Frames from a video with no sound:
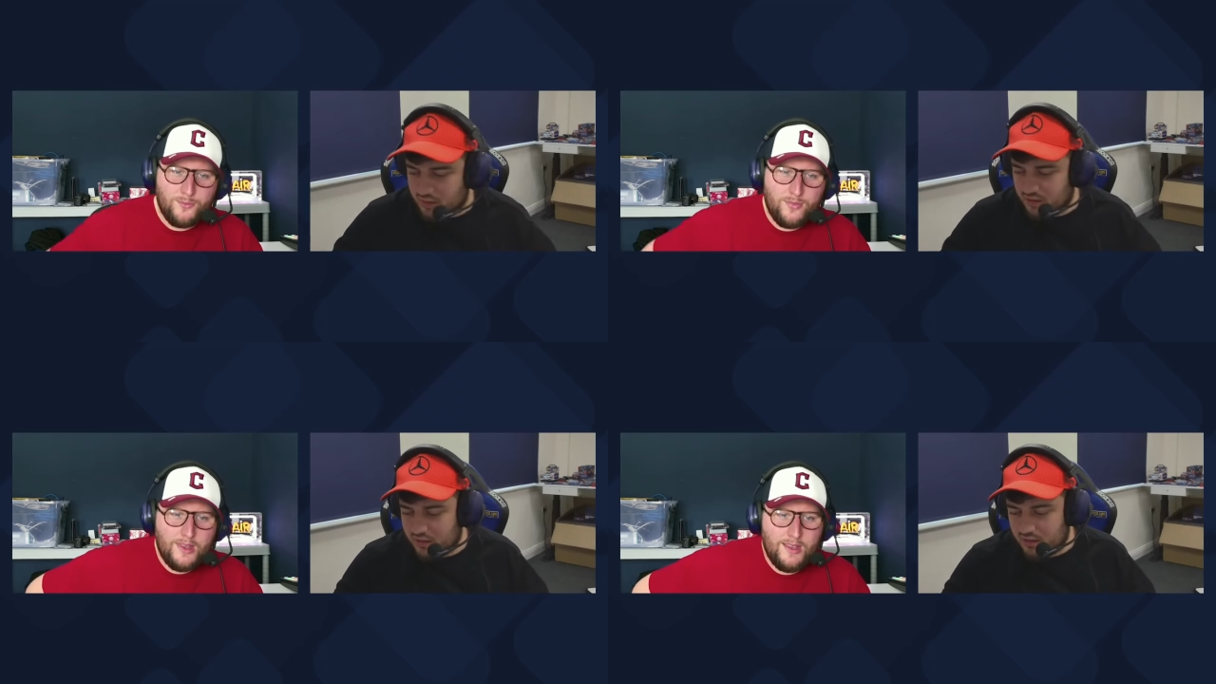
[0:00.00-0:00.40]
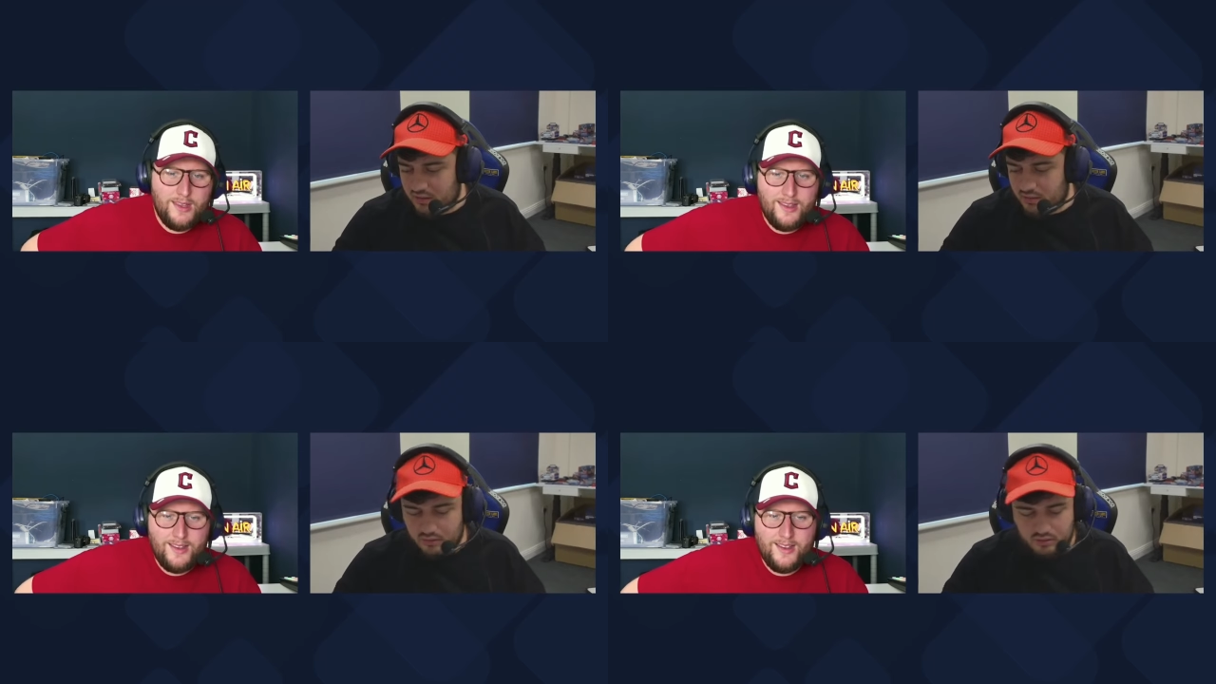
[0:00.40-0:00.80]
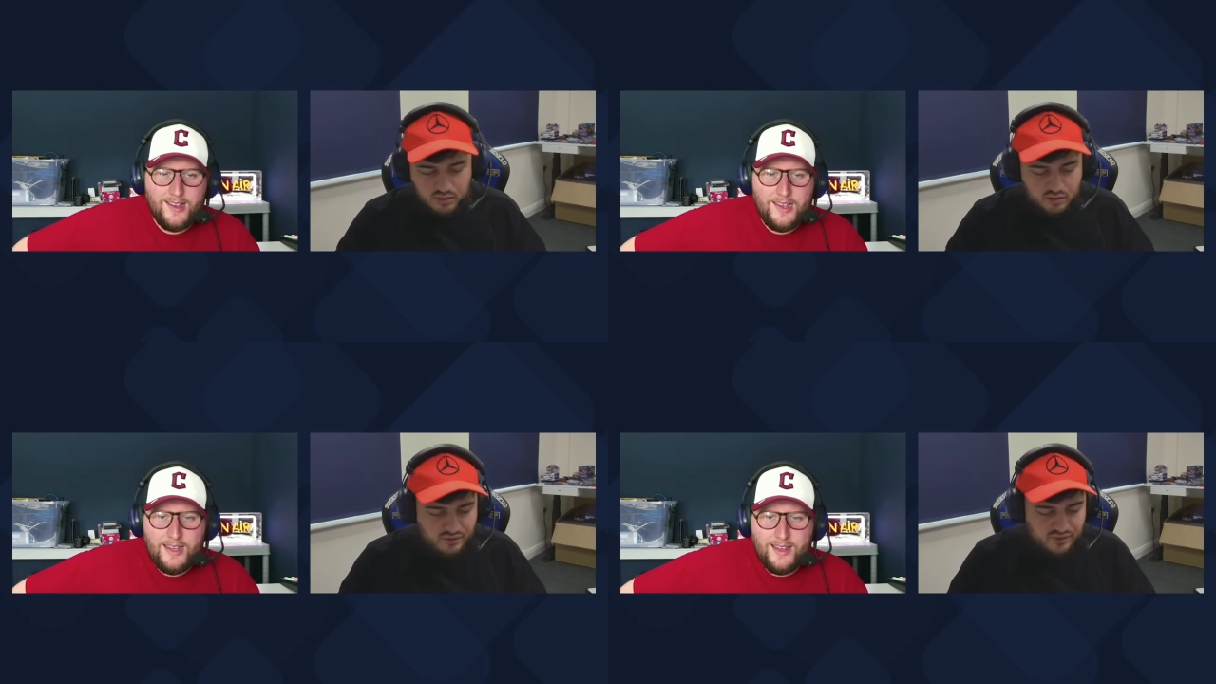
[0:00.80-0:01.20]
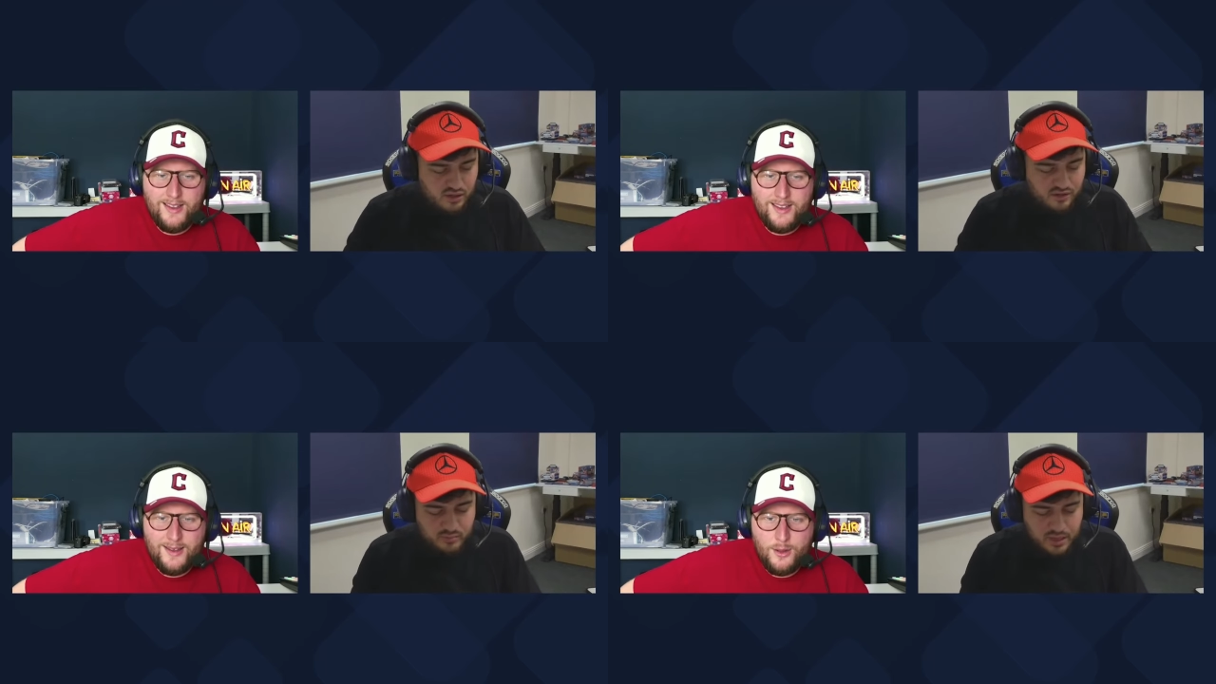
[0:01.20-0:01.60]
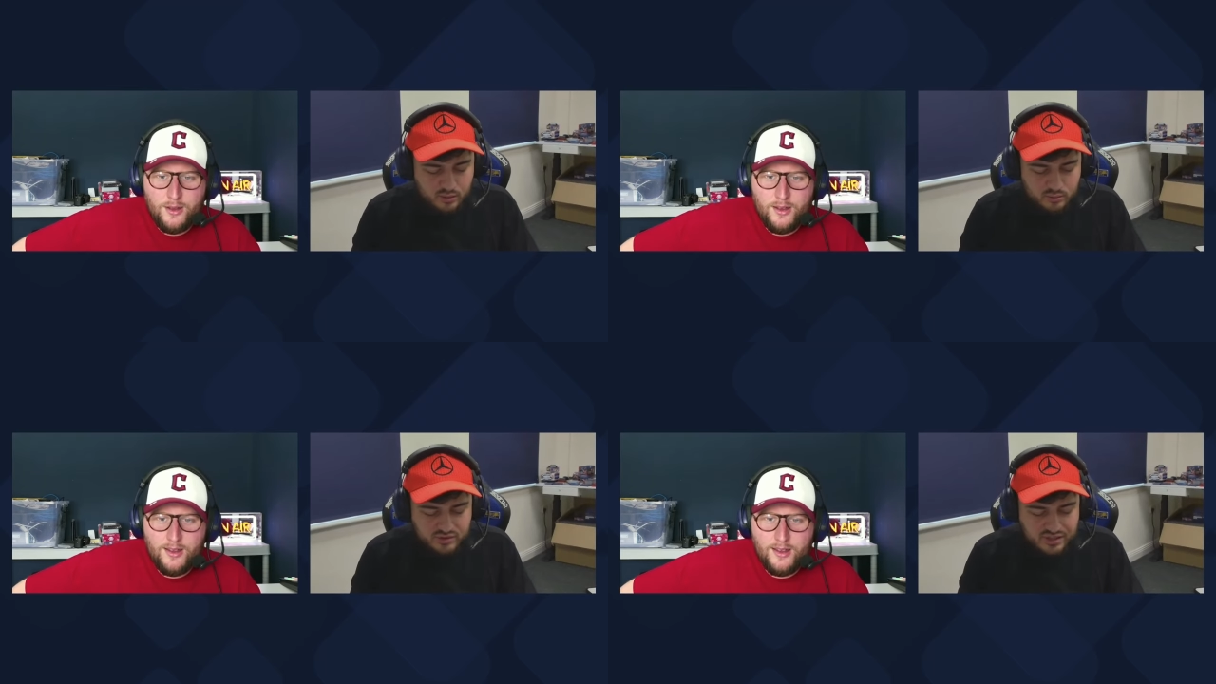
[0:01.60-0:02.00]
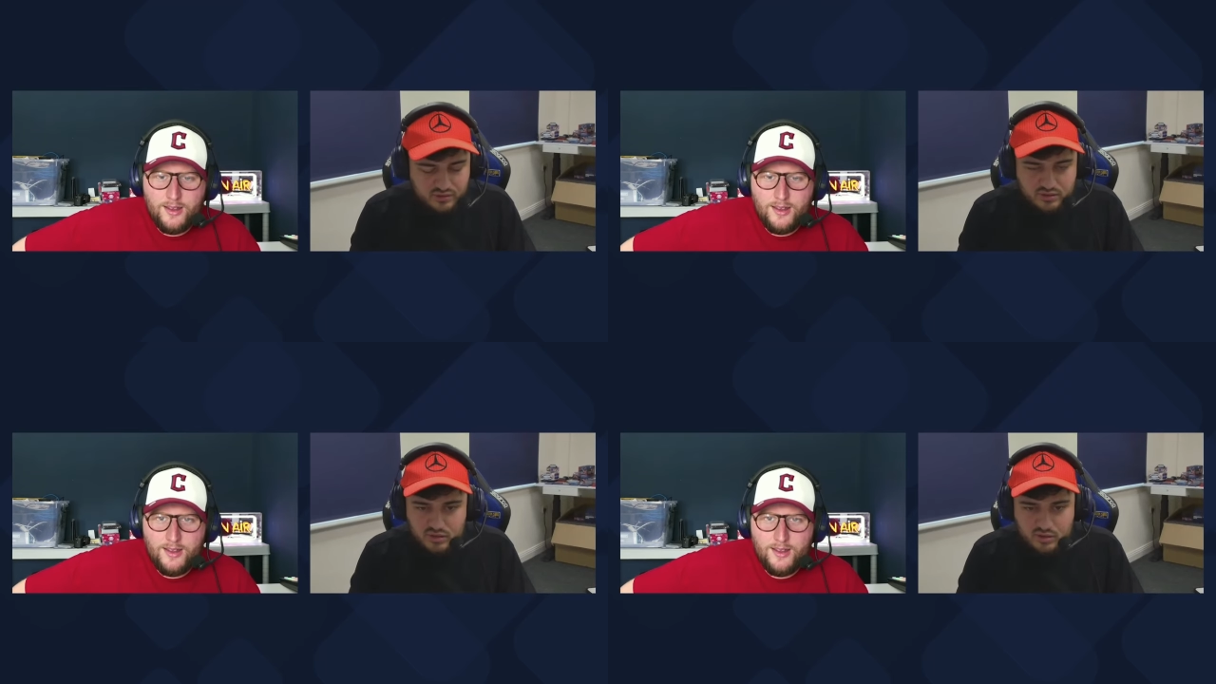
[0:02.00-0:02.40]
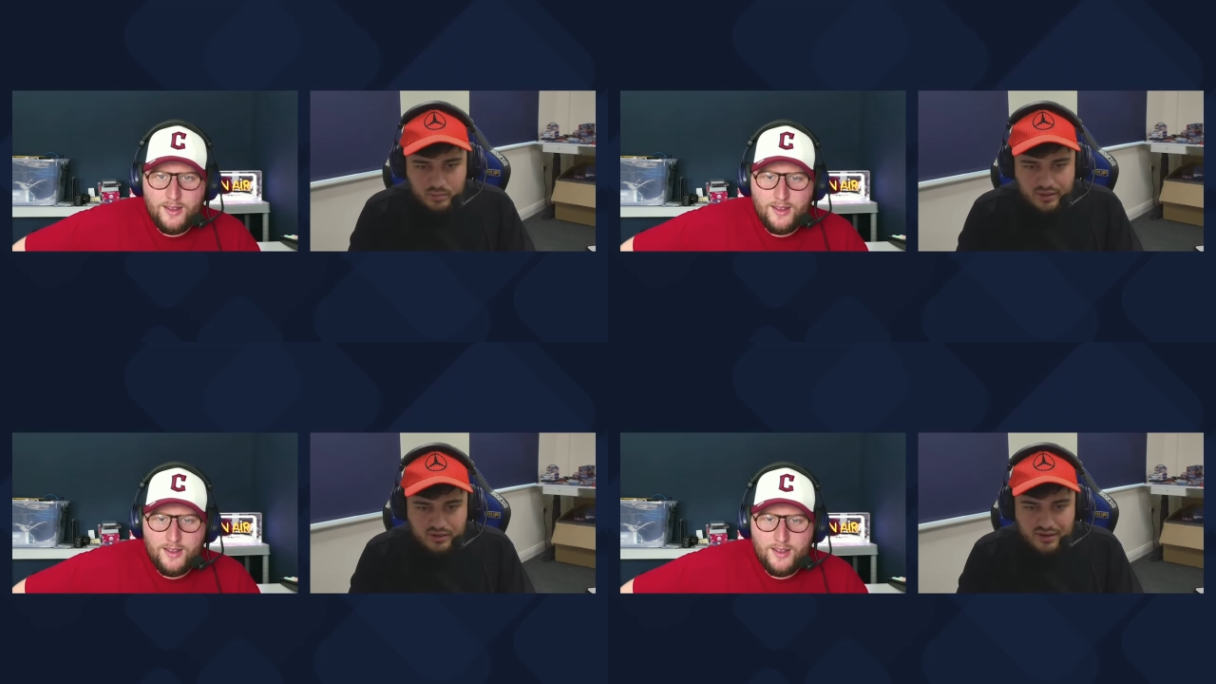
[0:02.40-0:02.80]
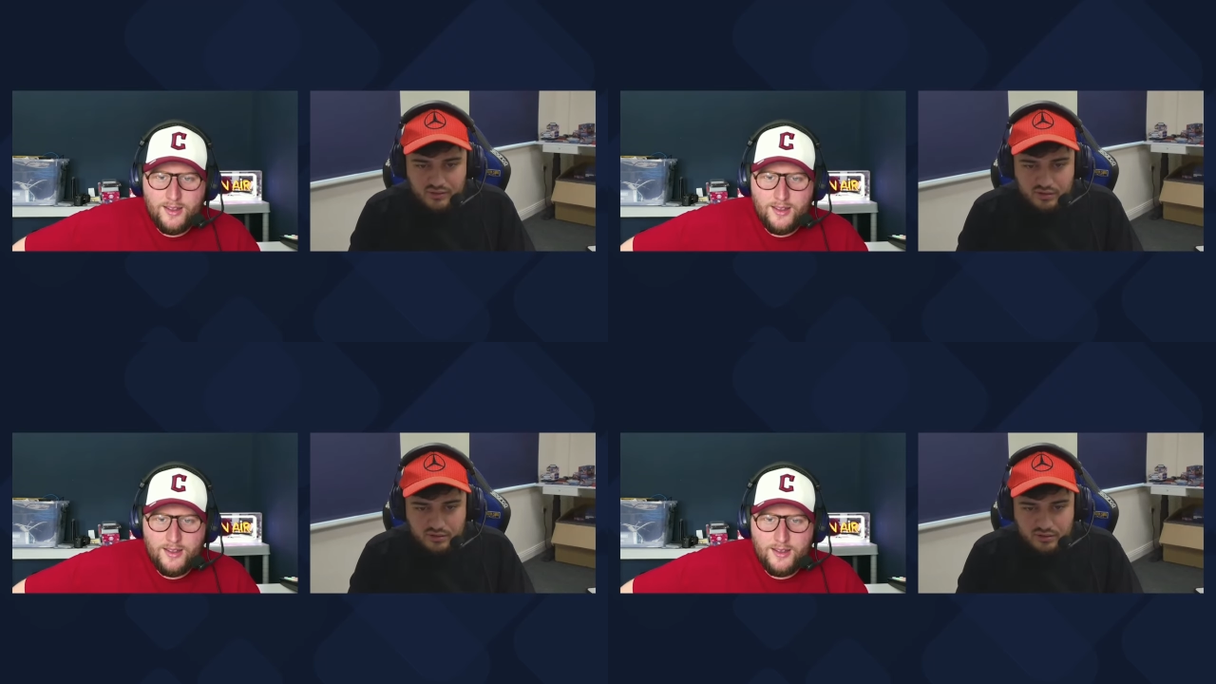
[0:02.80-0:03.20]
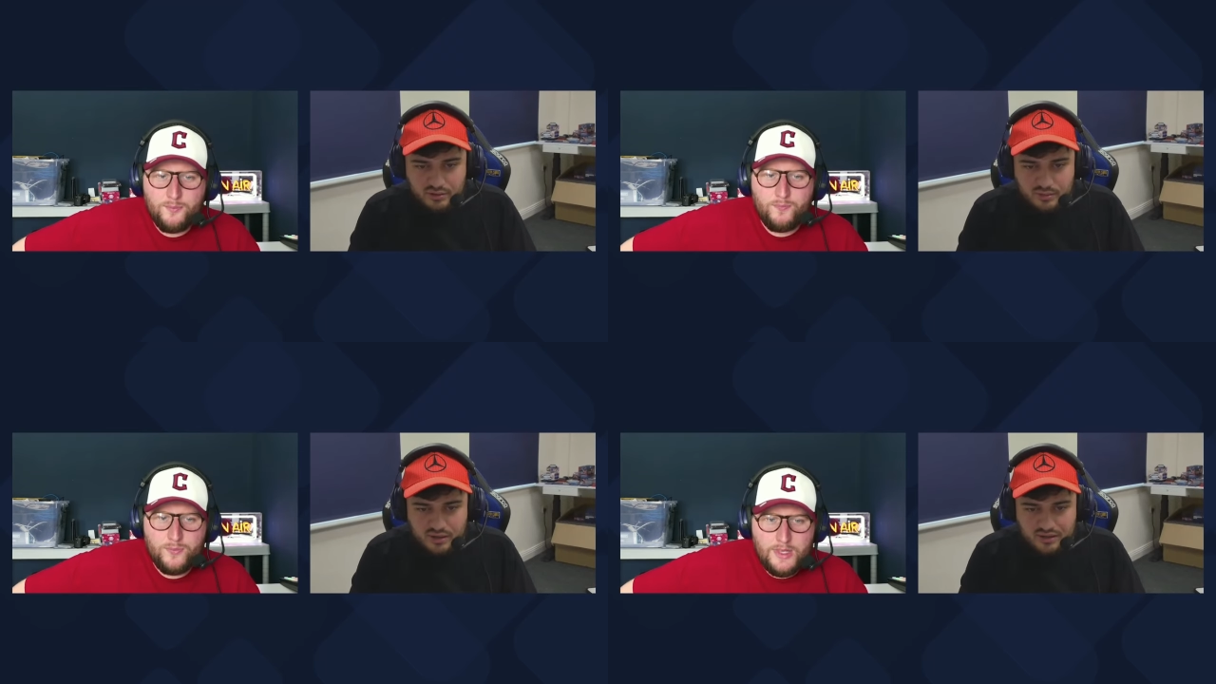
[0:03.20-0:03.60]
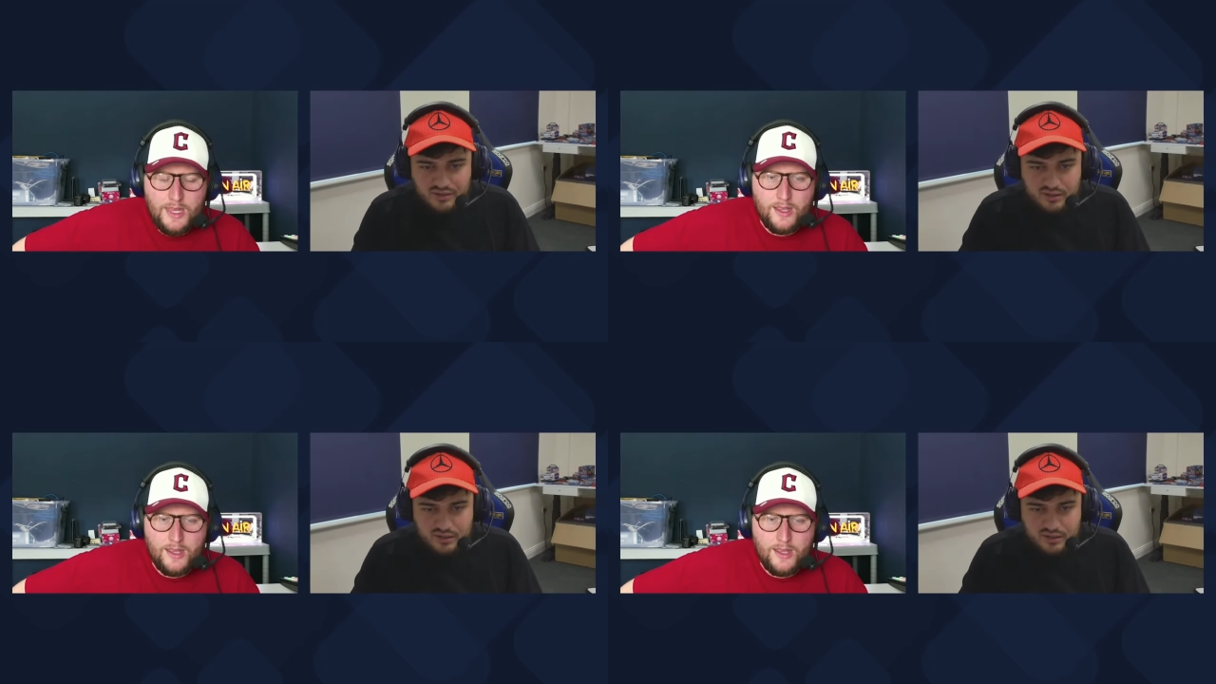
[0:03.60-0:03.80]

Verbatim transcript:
Speaker 1: I think I don't know. I feel like I've met almost every soccer breaker ever. You know, and yes. I